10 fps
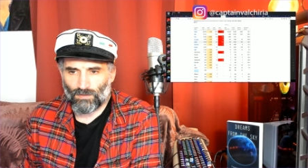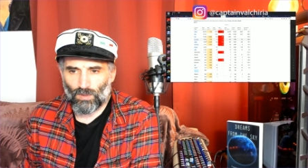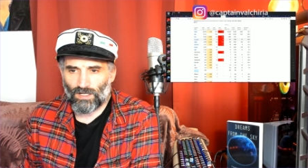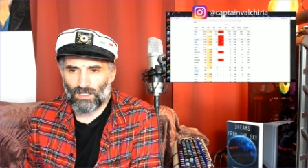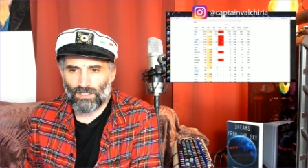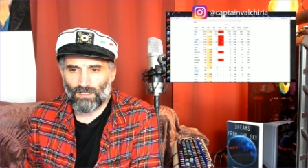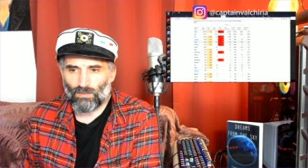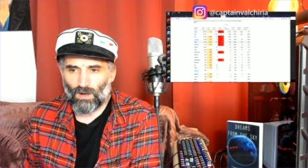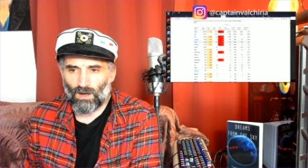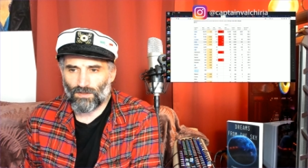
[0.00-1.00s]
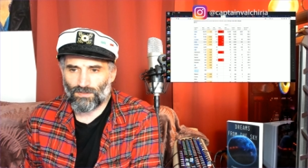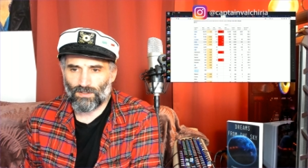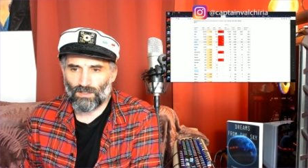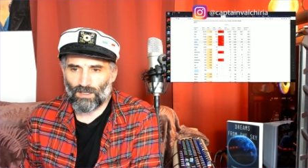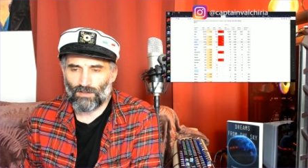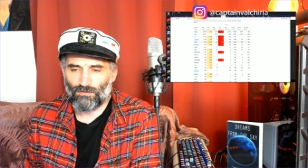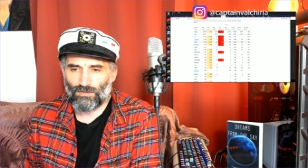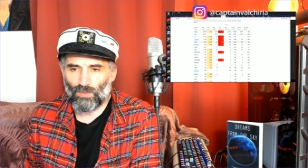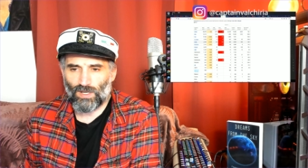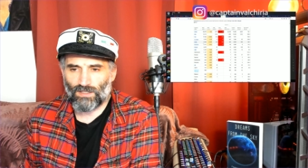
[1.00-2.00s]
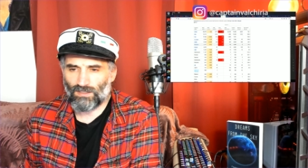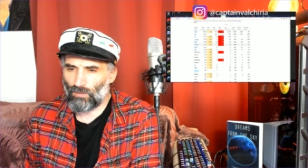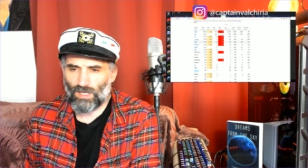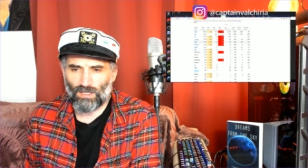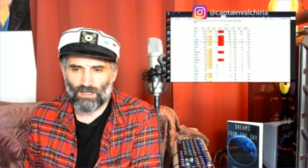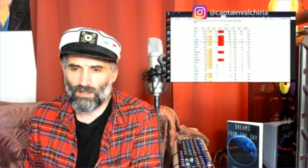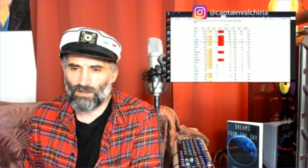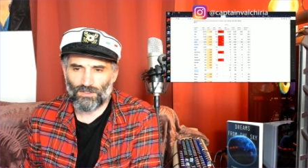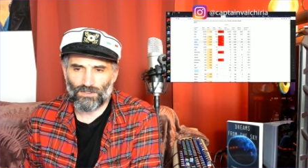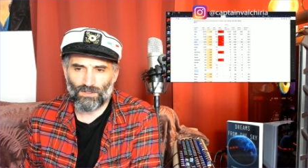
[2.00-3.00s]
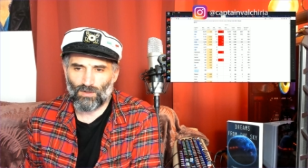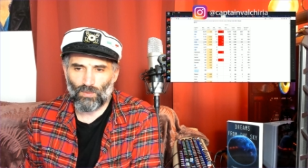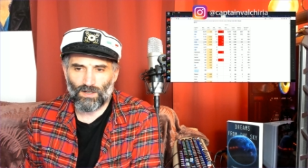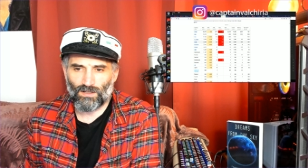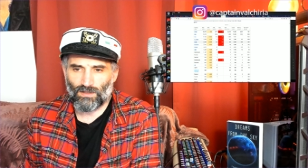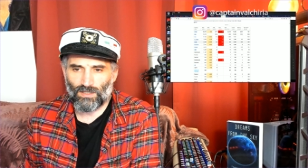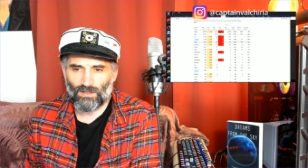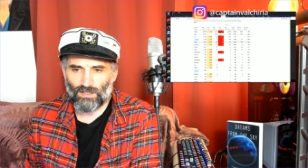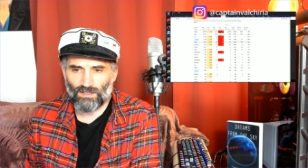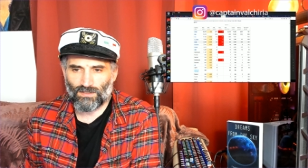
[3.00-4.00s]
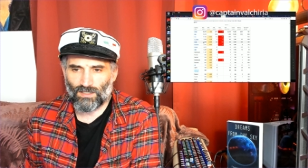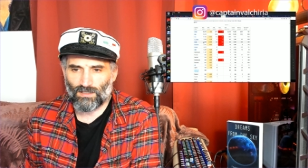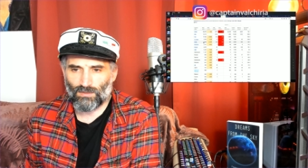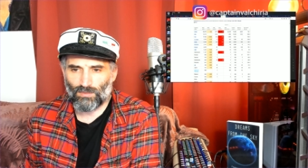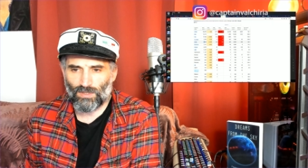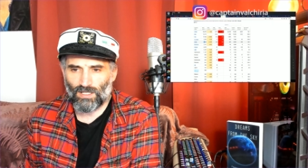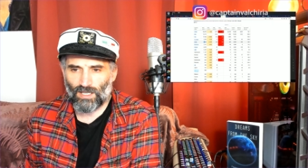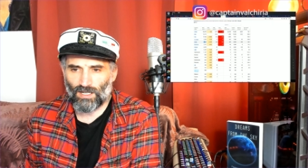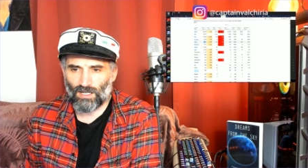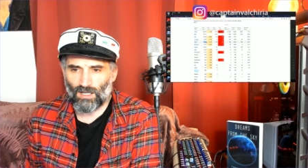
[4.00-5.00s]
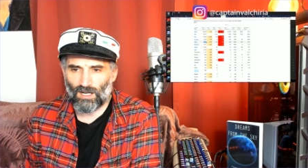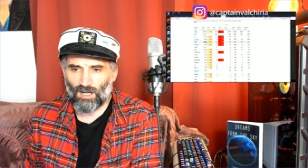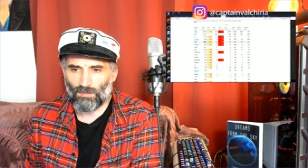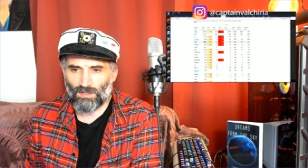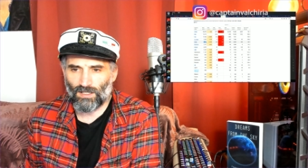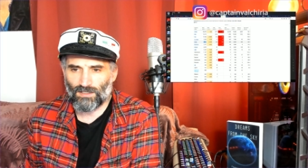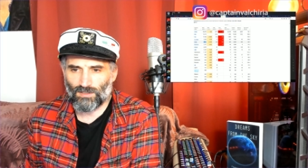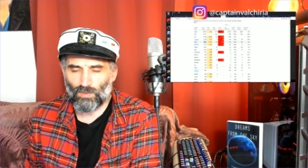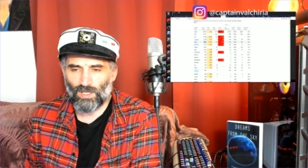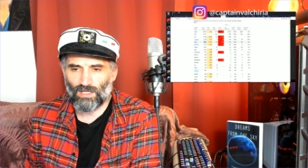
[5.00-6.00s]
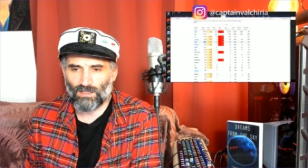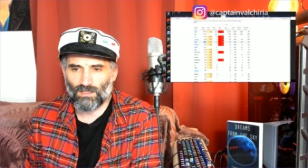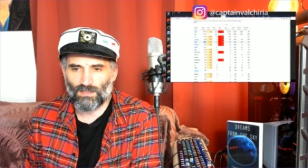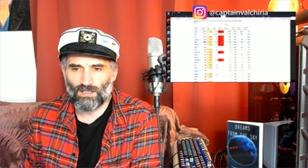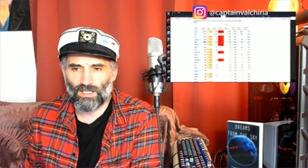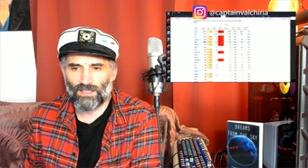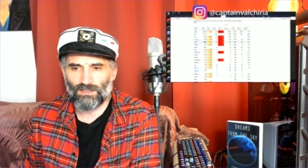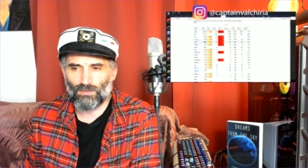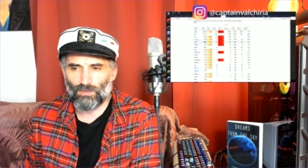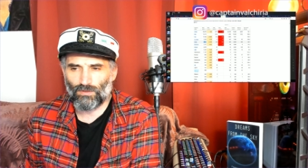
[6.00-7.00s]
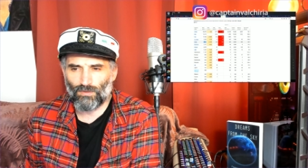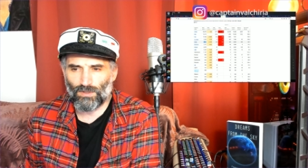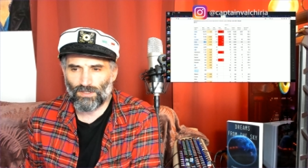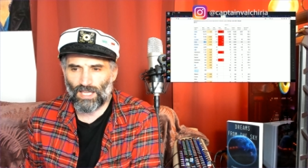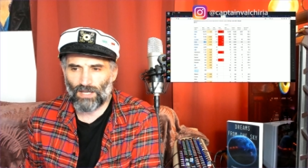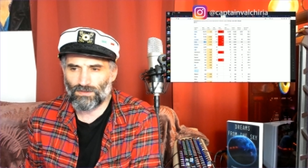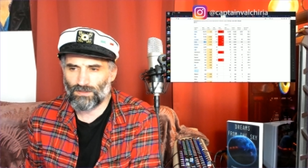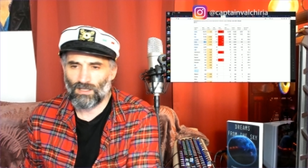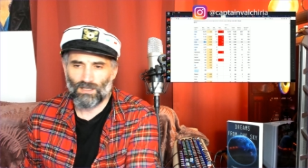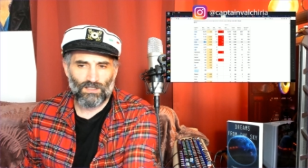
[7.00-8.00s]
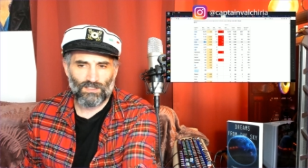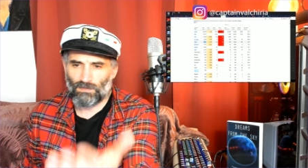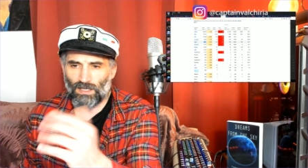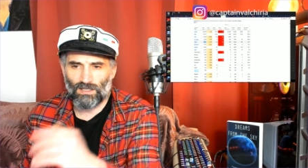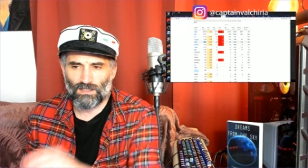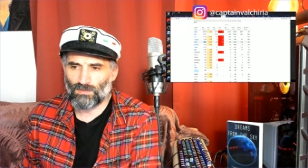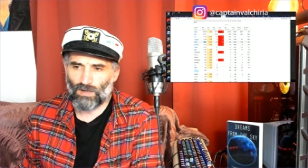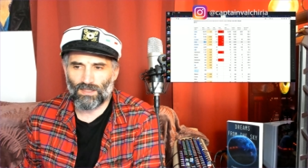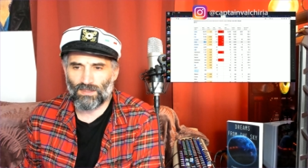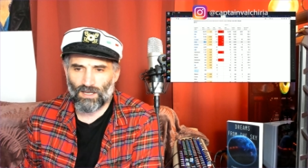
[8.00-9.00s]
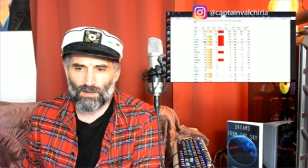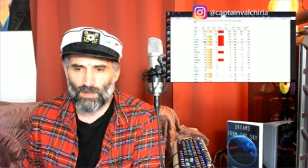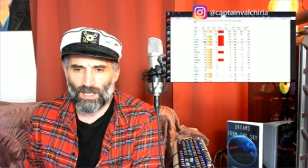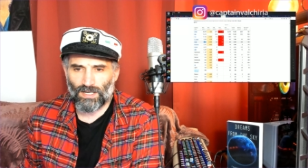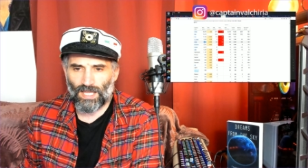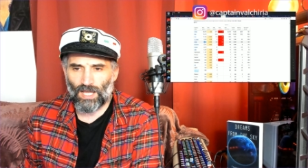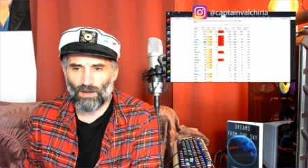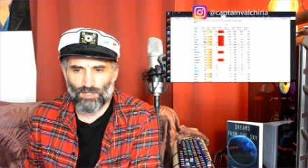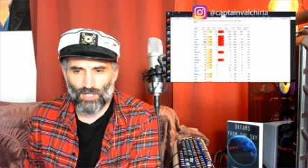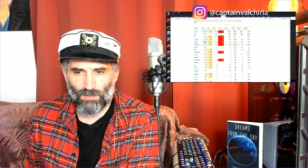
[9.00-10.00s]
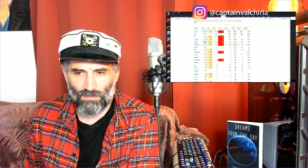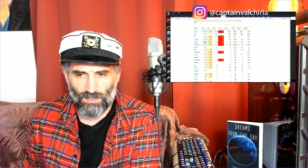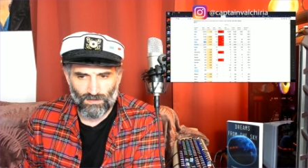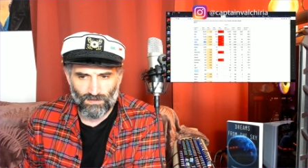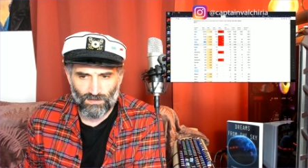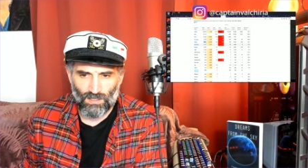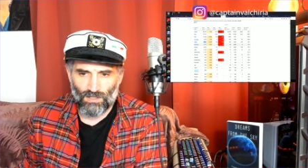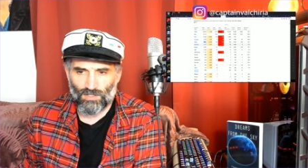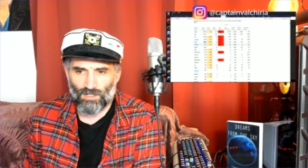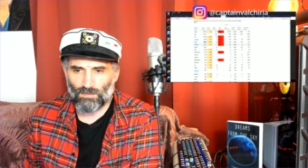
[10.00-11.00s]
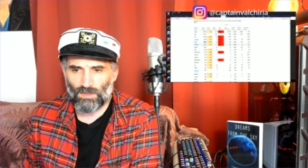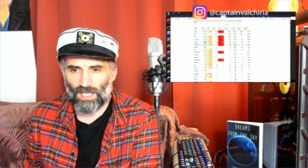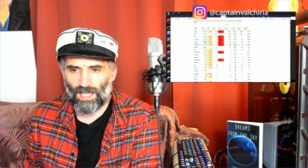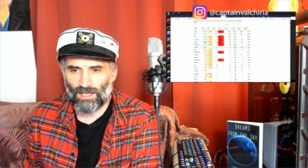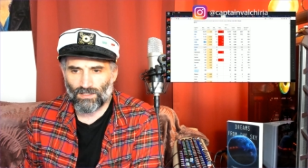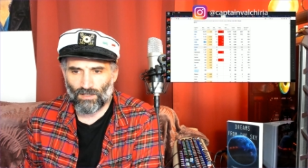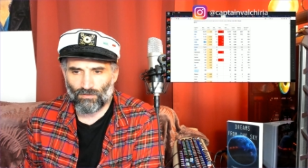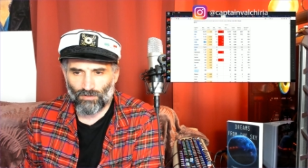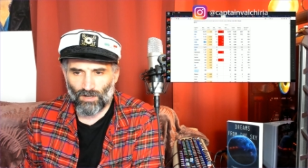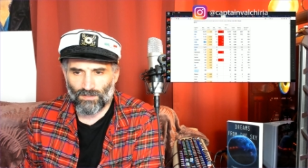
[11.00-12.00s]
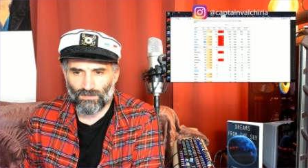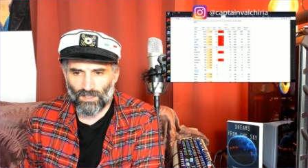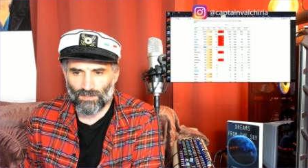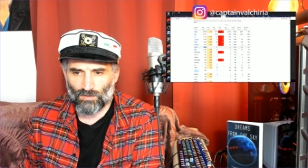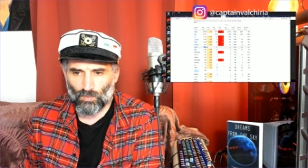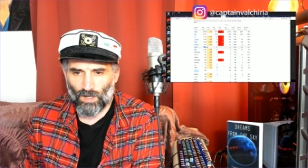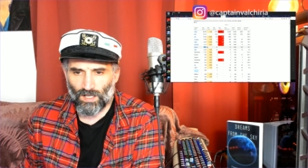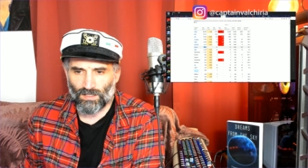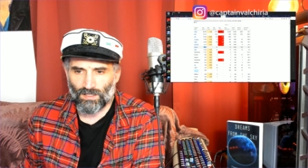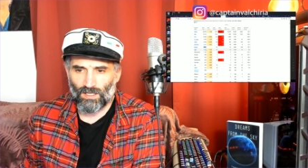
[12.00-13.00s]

where Italy was uh, a few weeks, a week ago or so, when uh, you know, they started to really get alarmed last week that the cases were four thousand. Spain is right there right now, and Germany it's just behind, and France as well.